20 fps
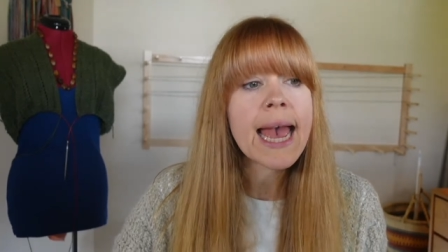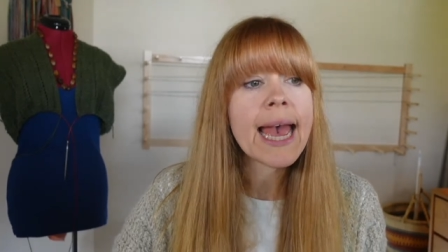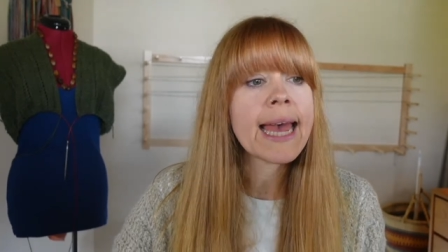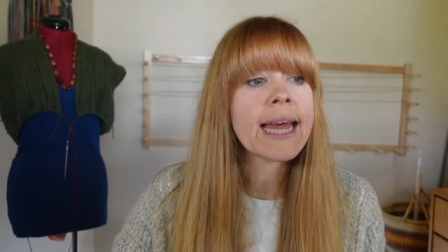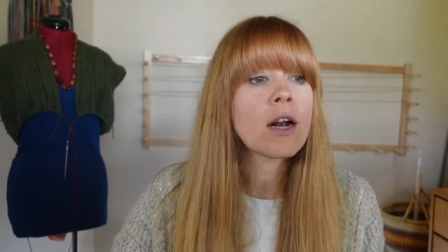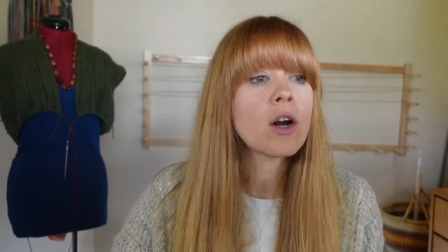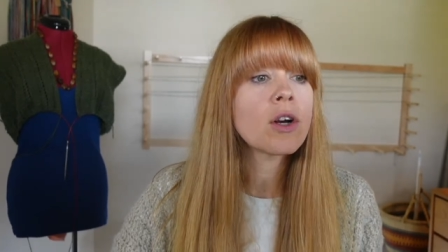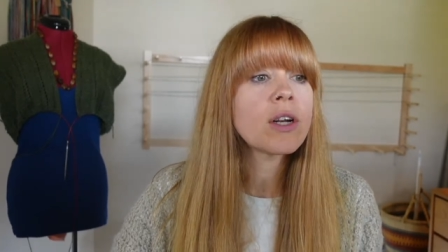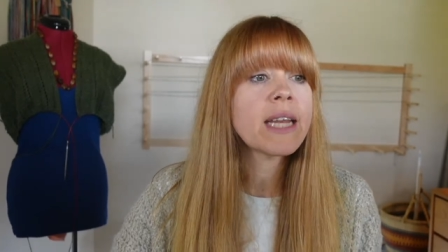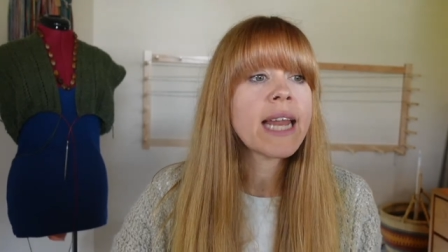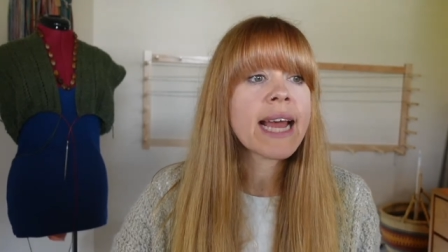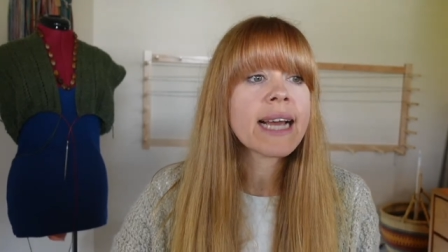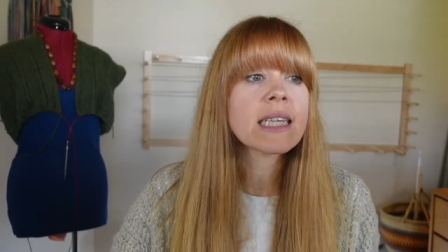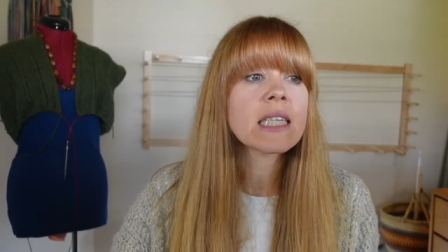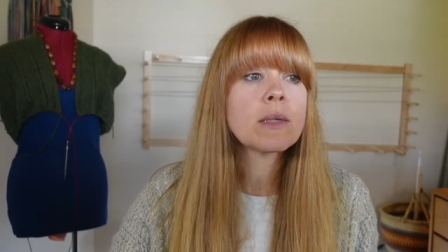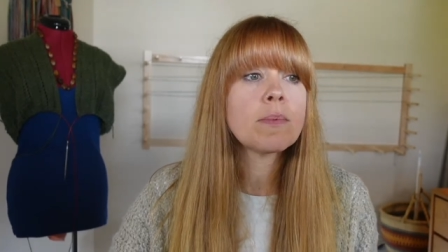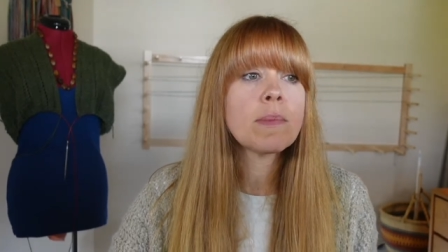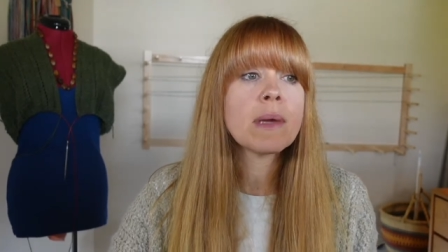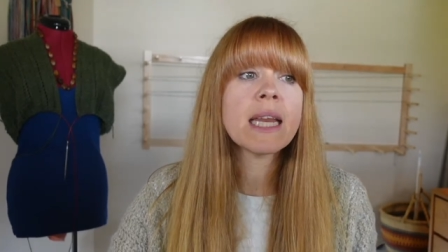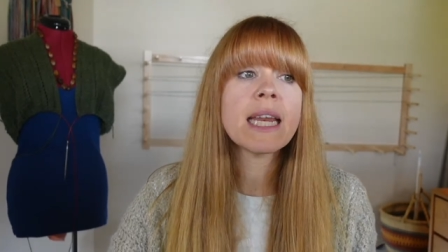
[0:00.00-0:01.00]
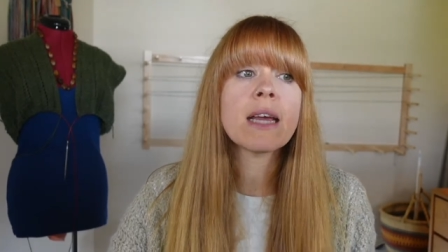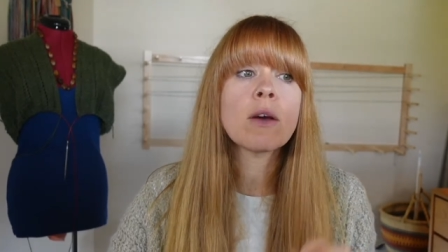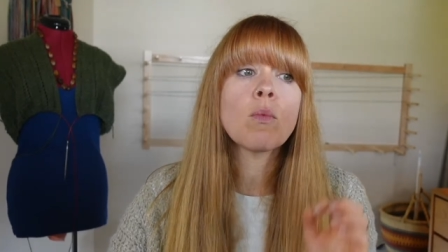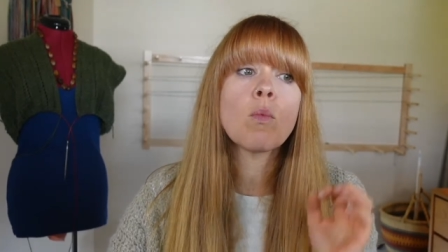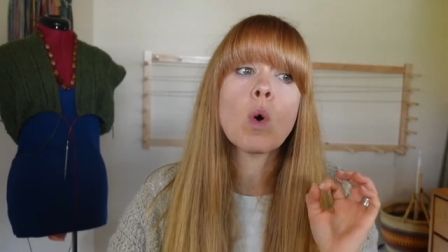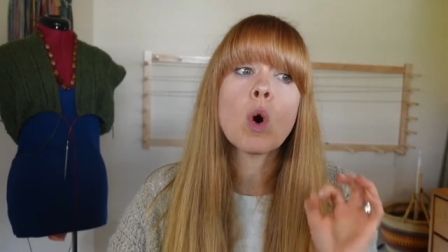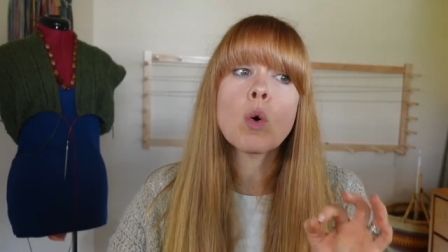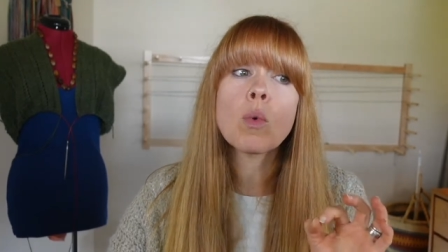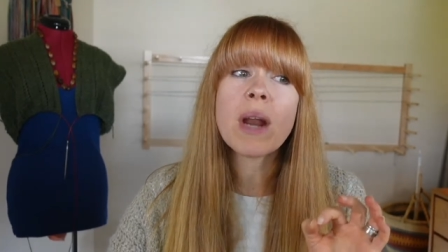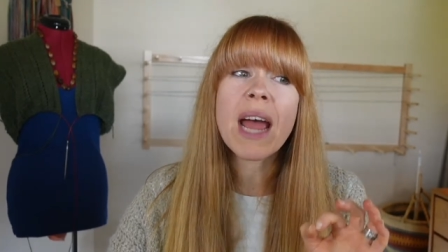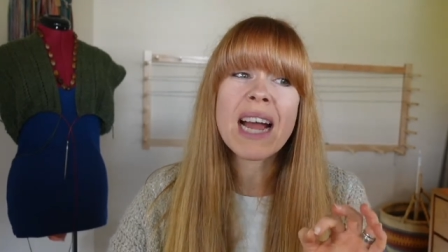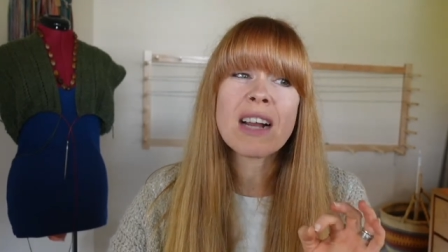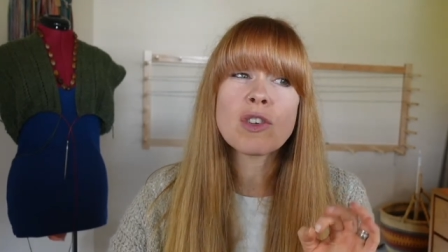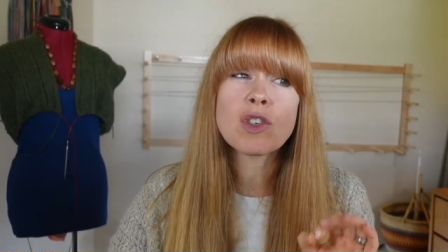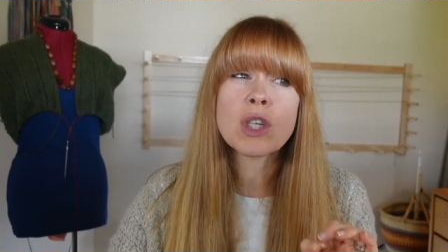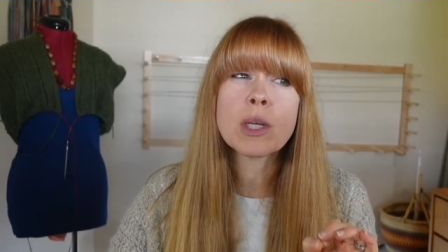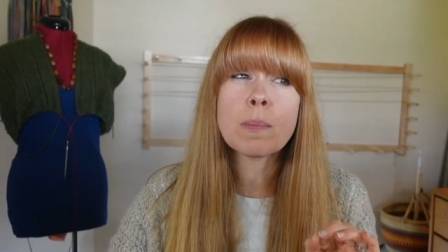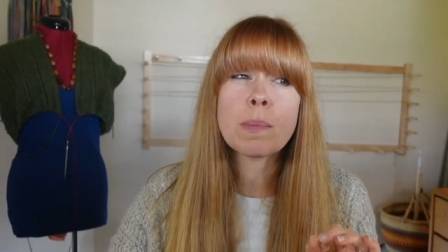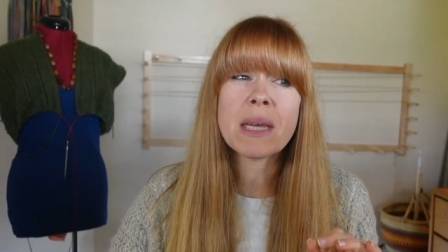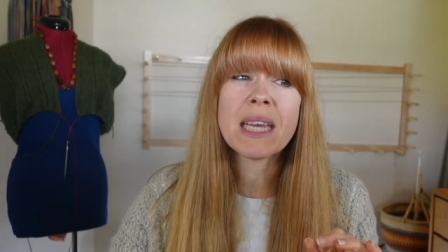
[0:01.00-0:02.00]
And our next meeting won't
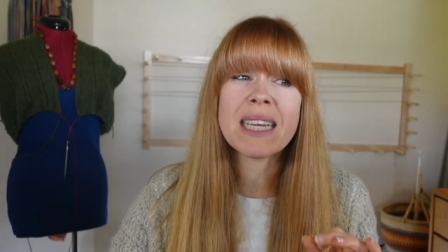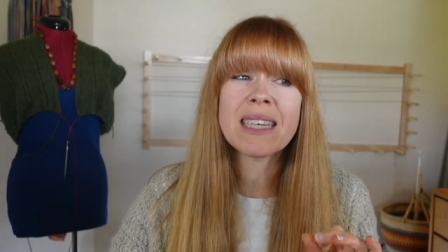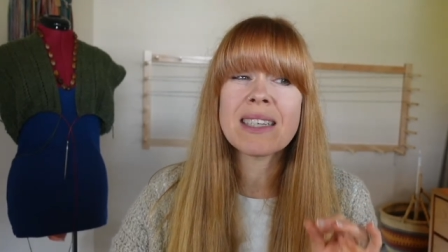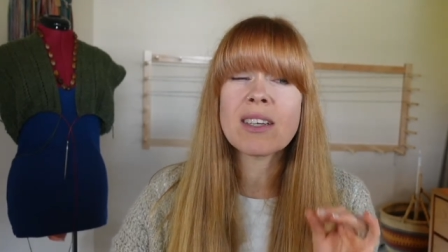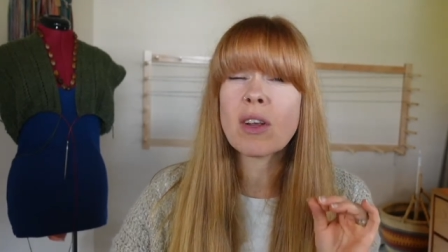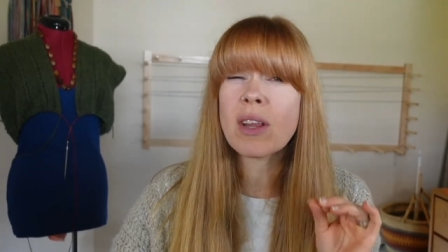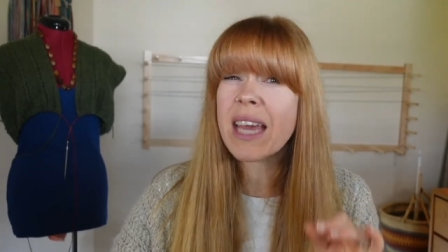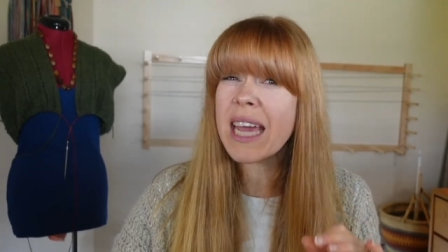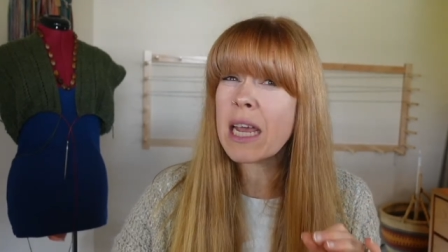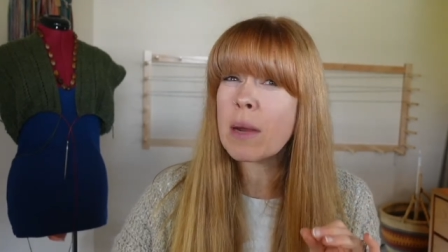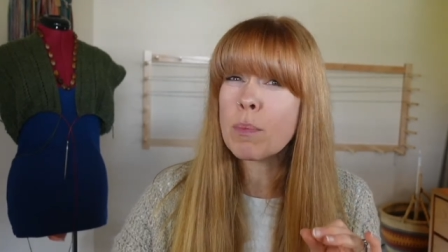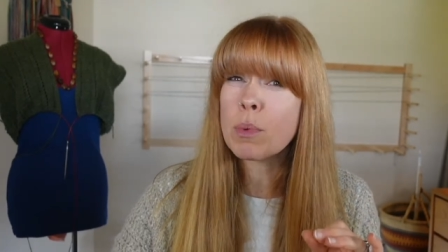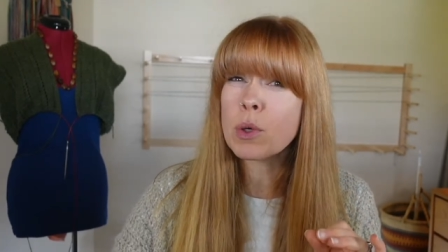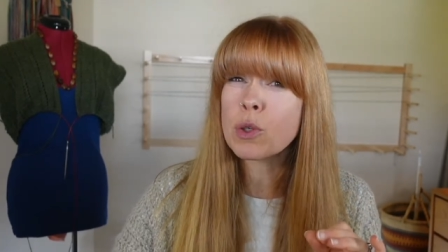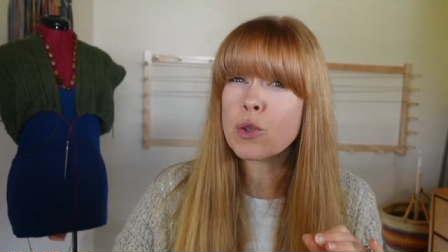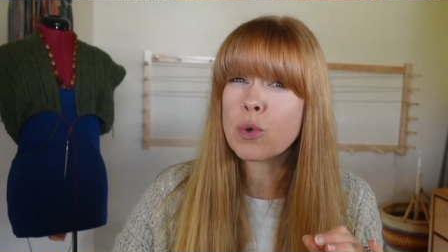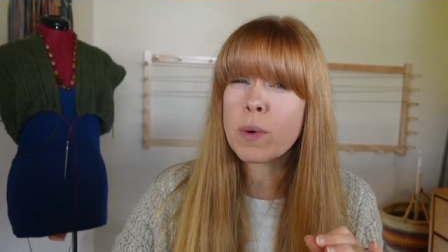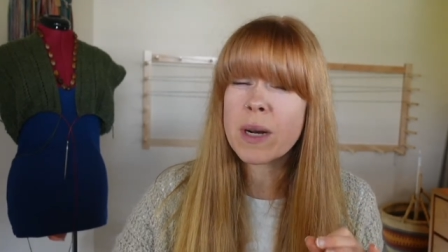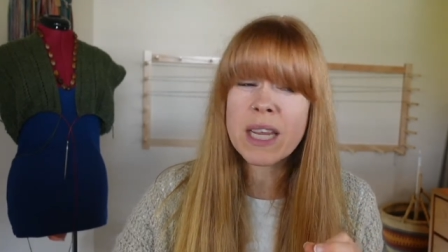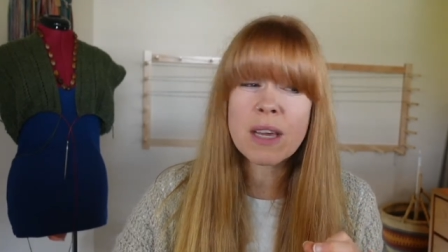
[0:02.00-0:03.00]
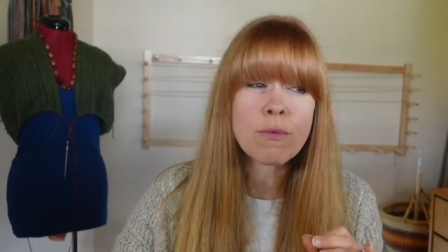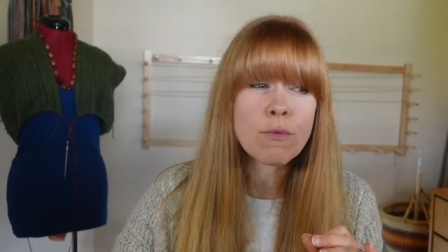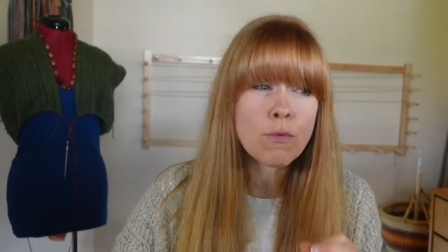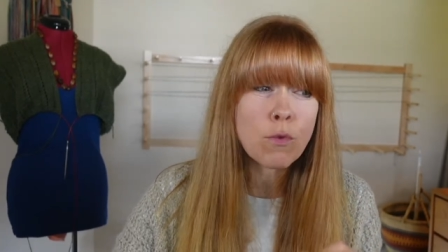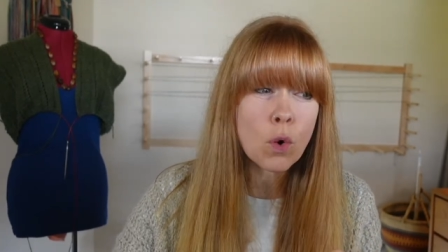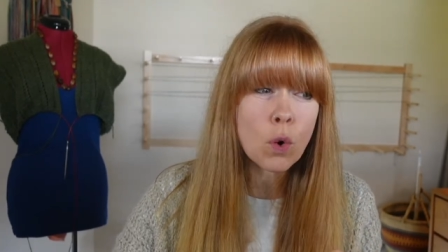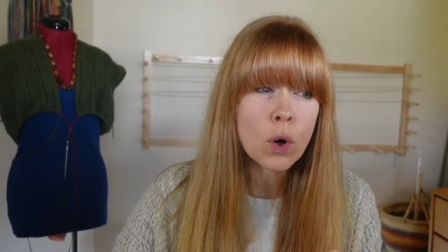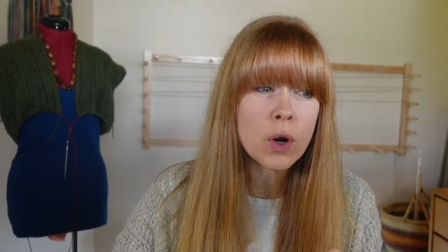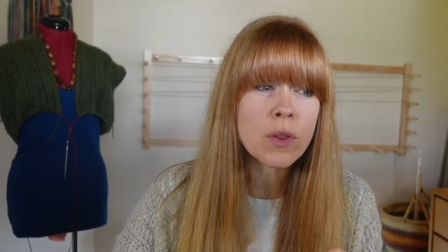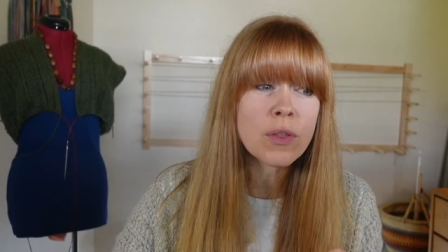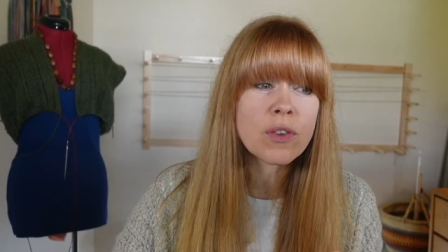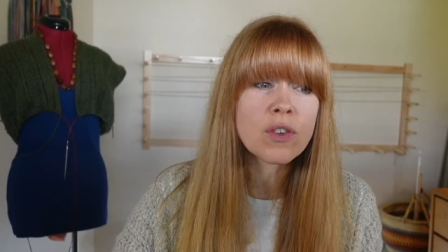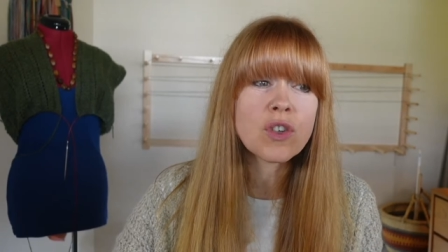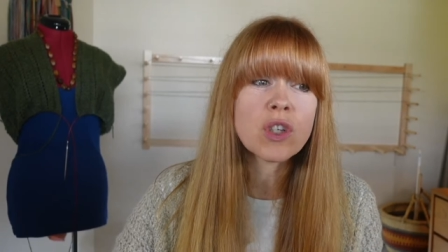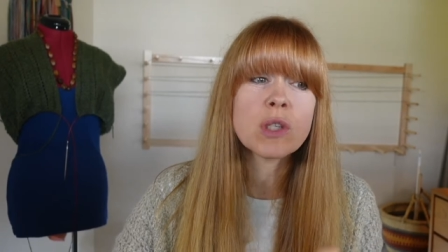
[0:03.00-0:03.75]
actually be until April twenty-fourth,